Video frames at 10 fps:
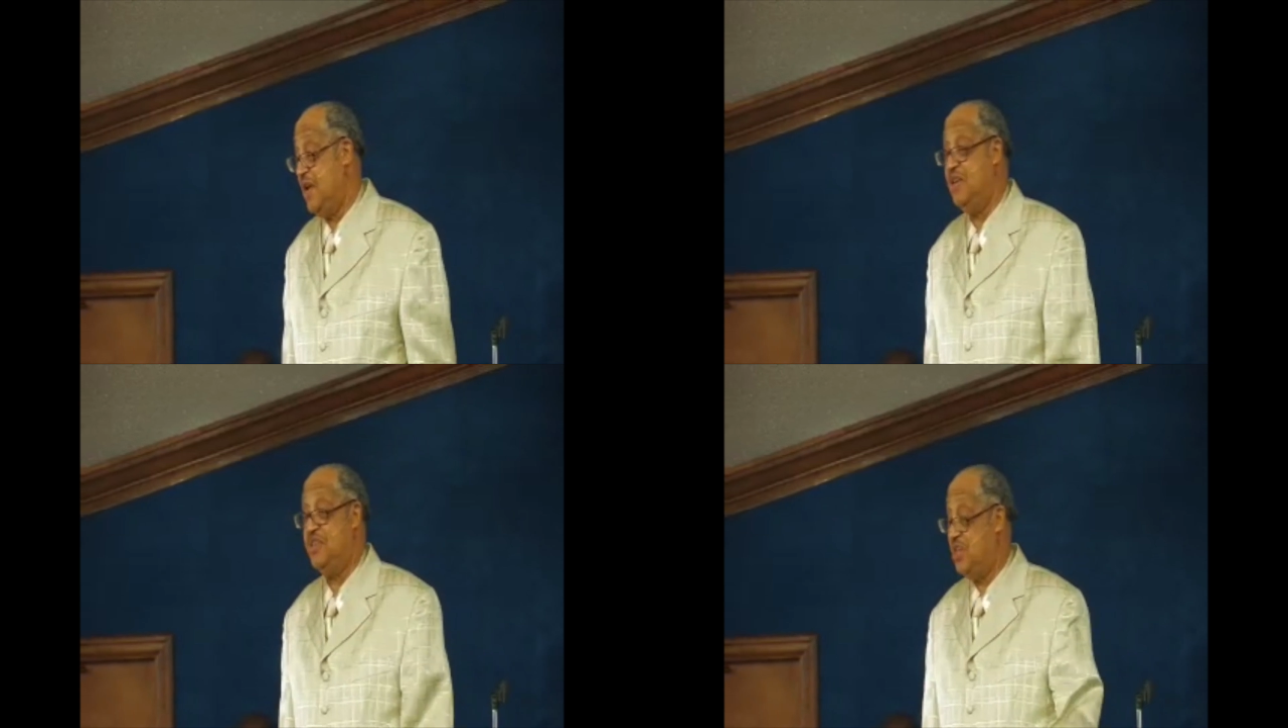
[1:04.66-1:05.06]

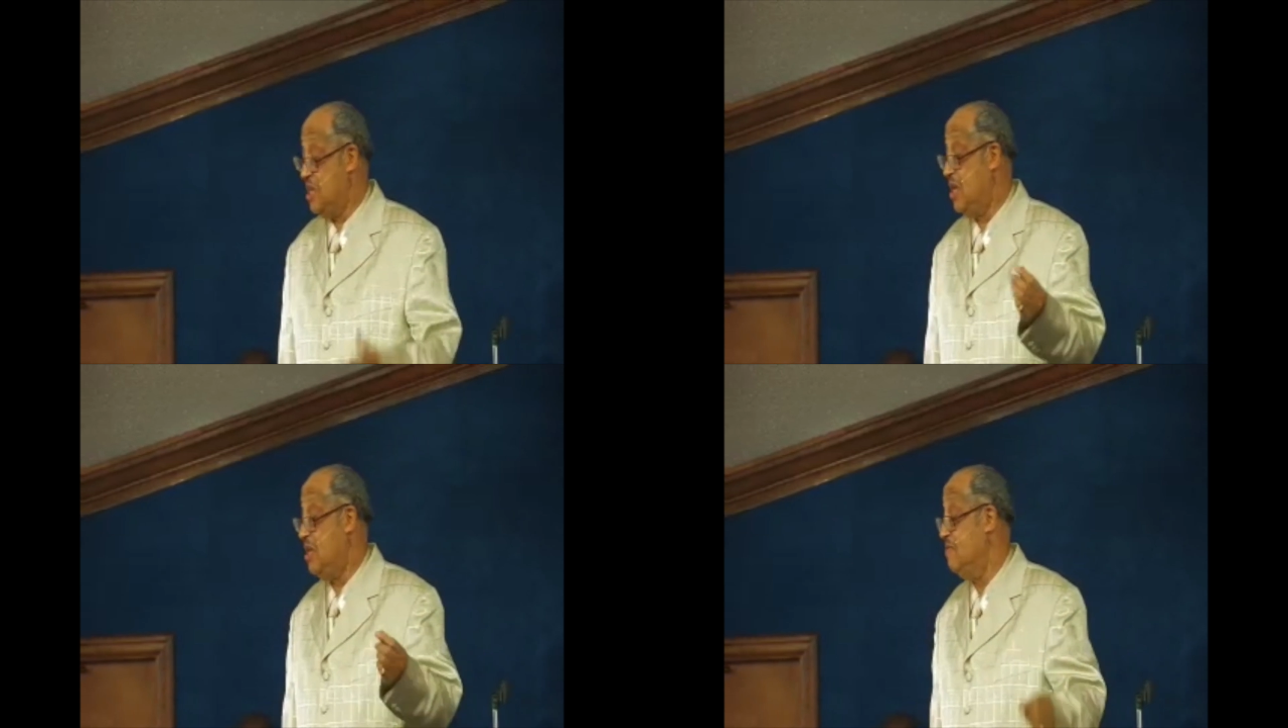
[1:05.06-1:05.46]
in
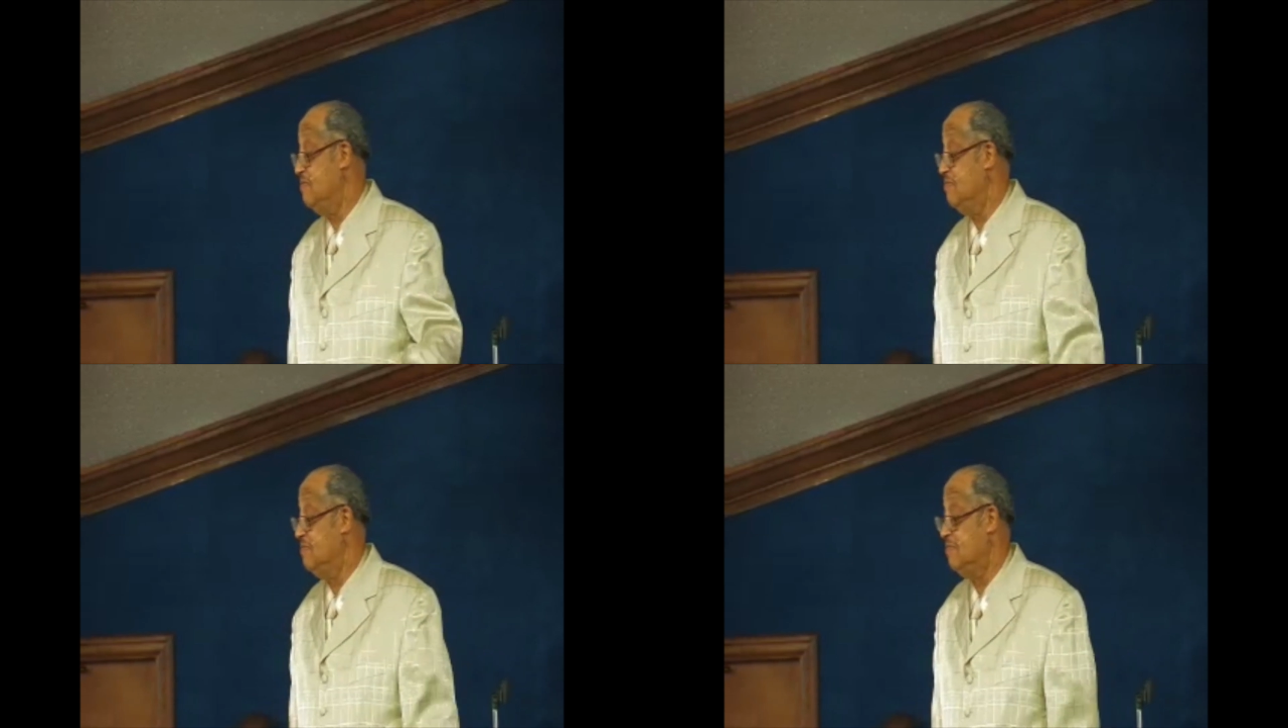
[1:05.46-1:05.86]
sin.
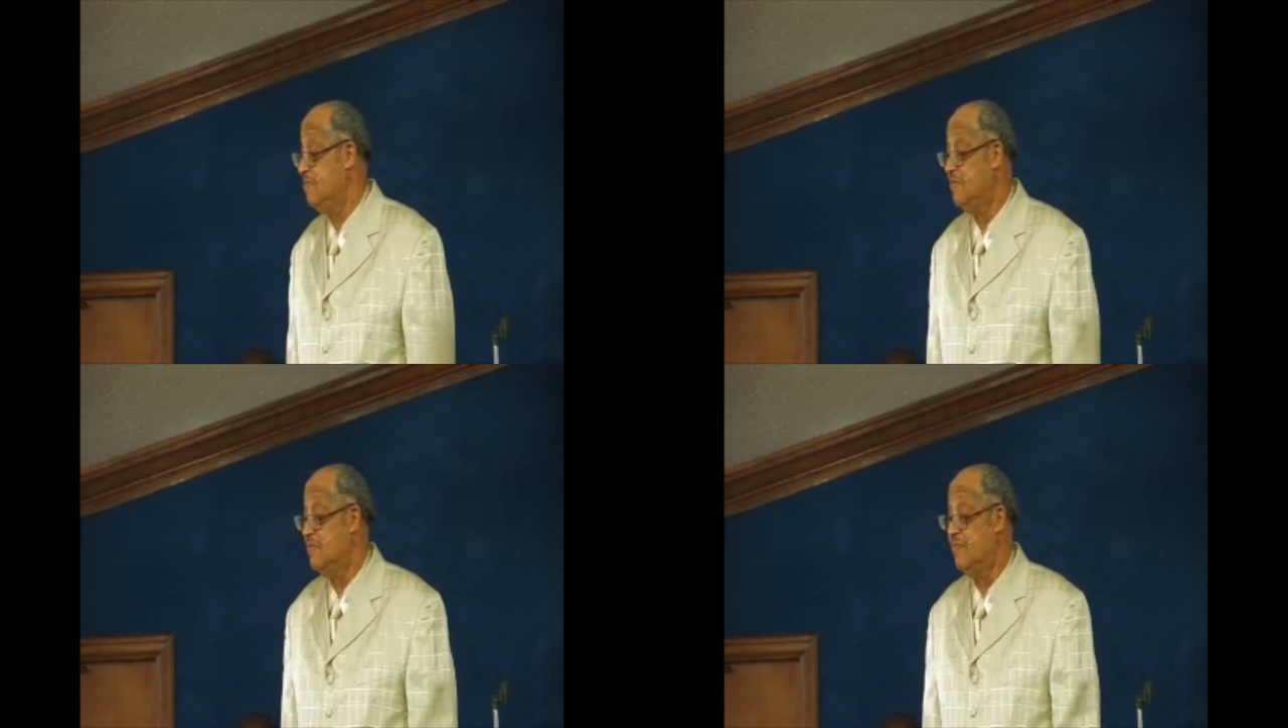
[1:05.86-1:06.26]

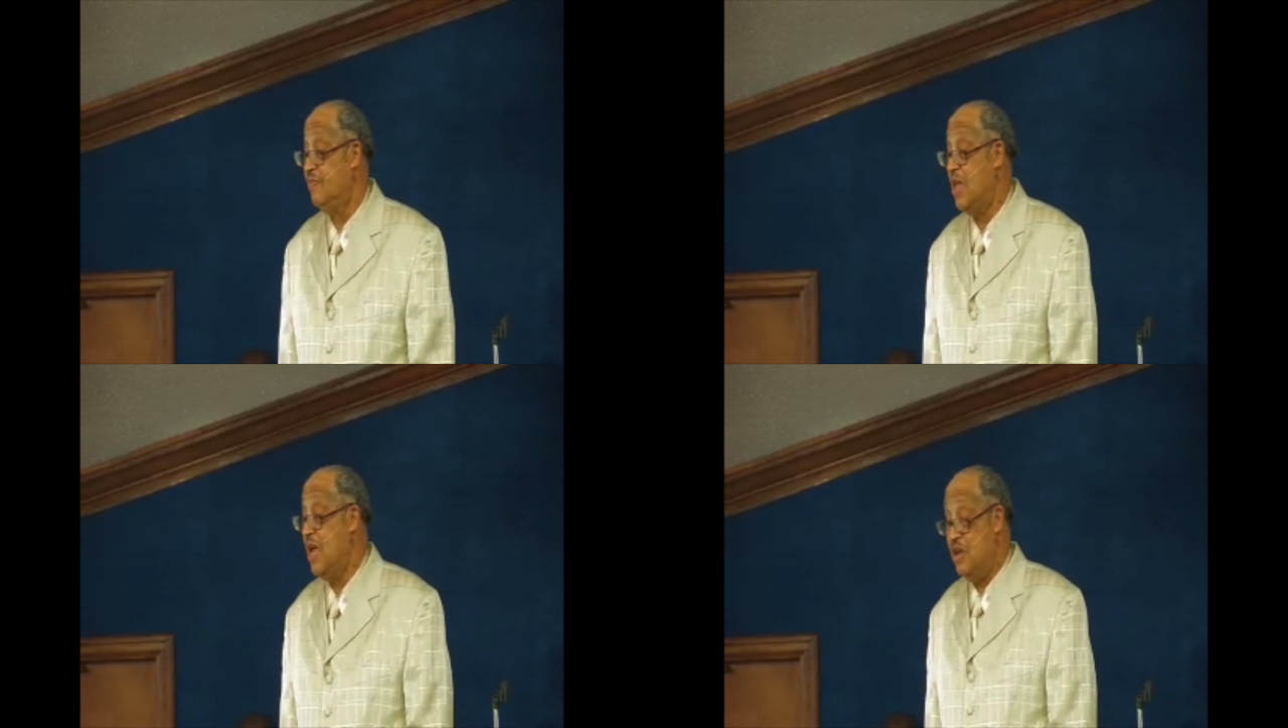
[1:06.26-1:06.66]

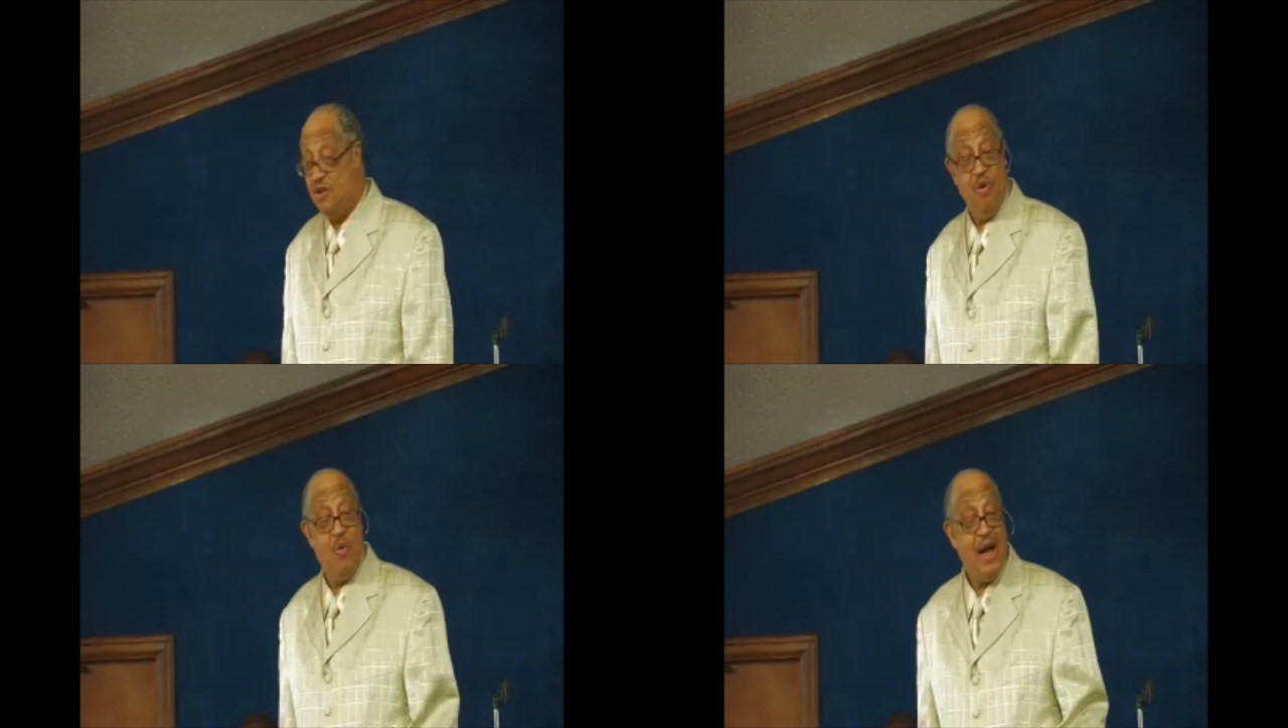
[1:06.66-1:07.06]

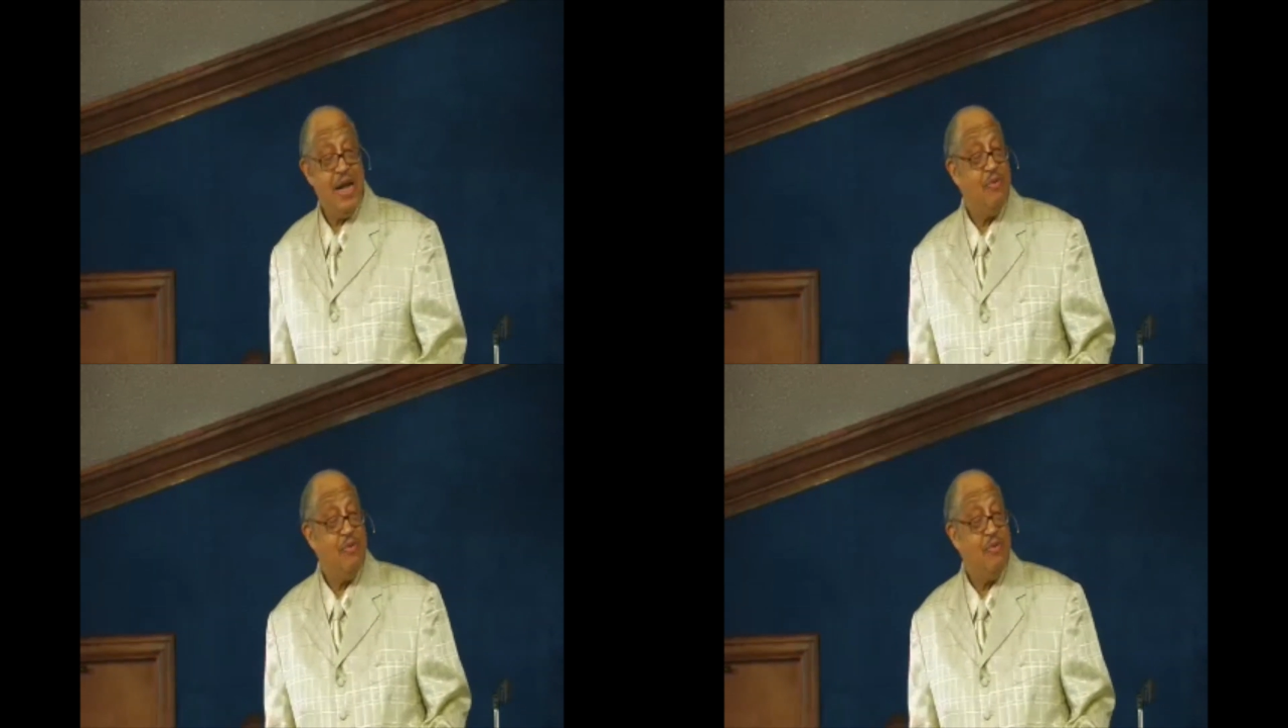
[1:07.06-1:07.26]
You know why